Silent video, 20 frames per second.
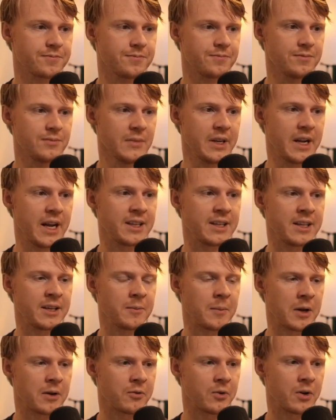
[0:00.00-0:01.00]
And he
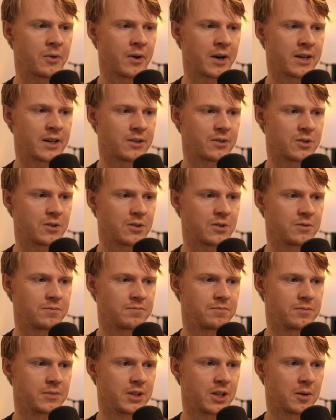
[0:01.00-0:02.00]
might rewrite it to,
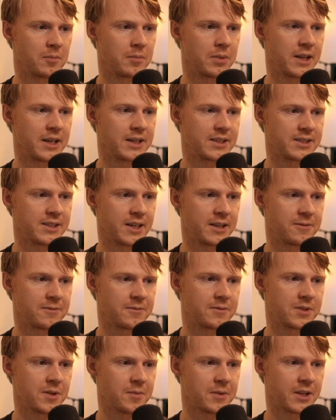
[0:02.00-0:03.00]
play it safe,
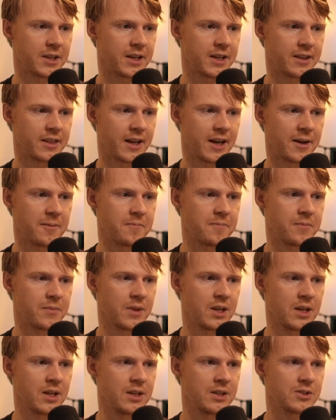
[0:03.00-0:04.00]
something like that.
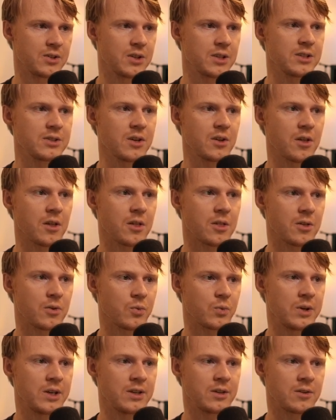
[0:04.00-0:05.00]
So these are the
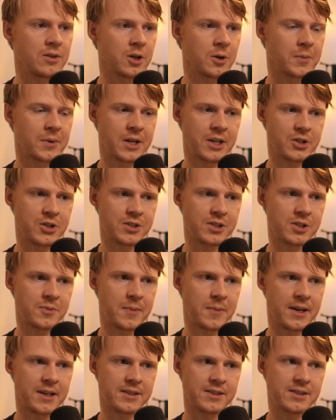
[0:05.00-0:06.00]
3 determination
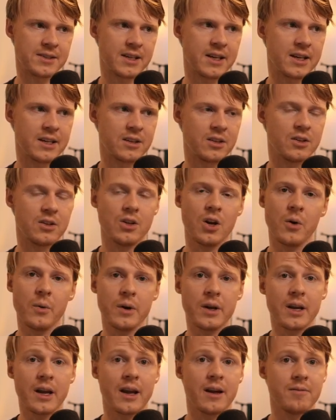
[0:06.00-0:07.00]
spends, and
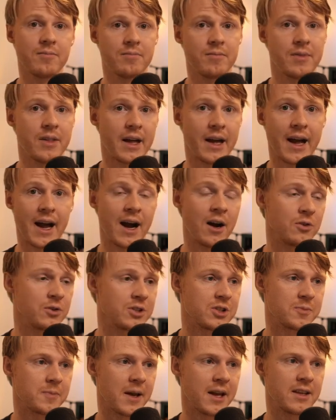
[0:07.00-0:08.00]
knowing how to
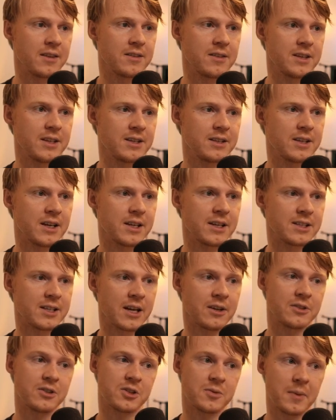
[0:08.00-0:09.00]
spend
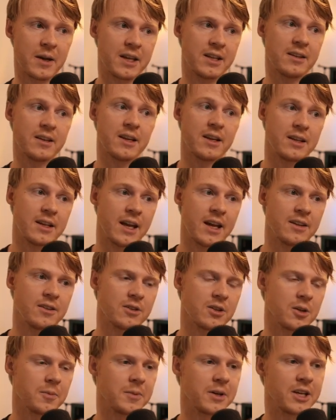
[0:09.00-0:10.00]
and gain
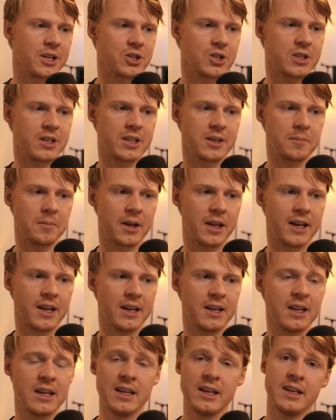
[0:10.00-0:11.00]
determination in play
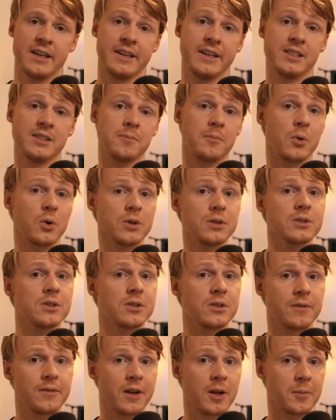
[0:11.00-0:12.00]
is important to
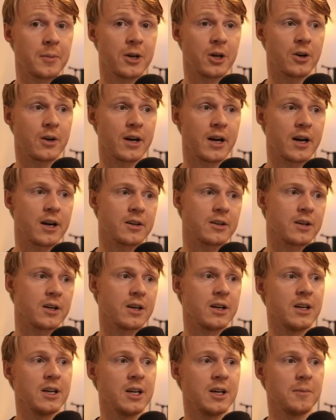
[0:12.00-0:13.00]
developing your character,
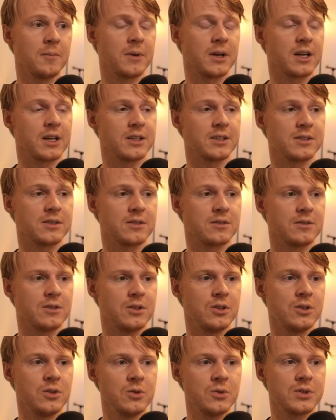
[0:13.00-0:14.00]
because
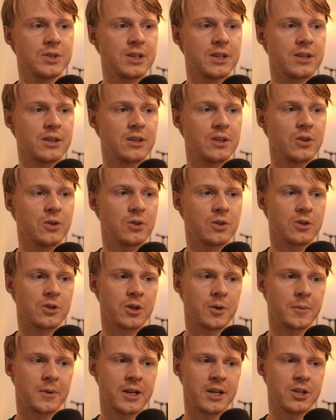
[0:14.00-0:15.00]
using your
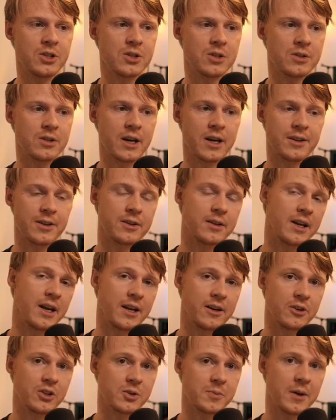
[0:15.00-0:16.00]
determination to either gain
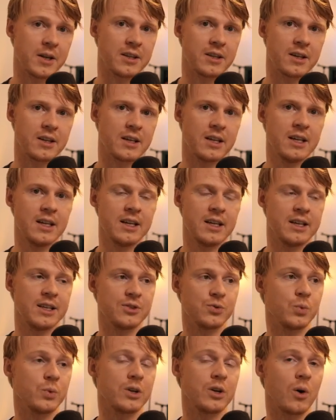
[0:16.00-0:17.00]
or spend it is
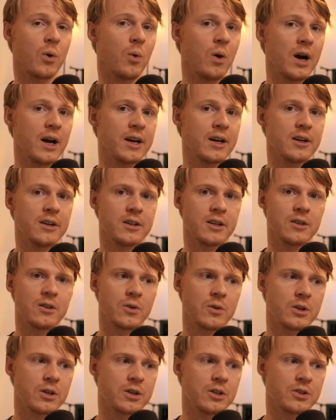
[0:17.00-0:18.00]
required in
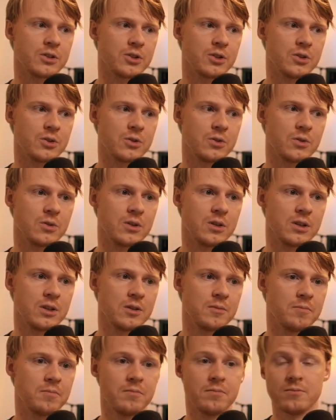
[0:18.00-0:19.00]
order to
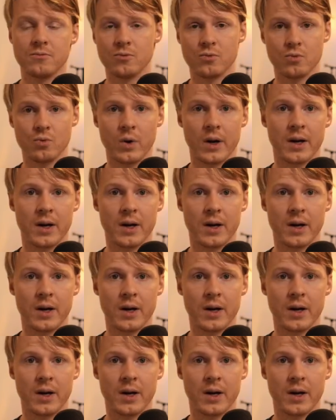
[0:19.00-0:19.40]
write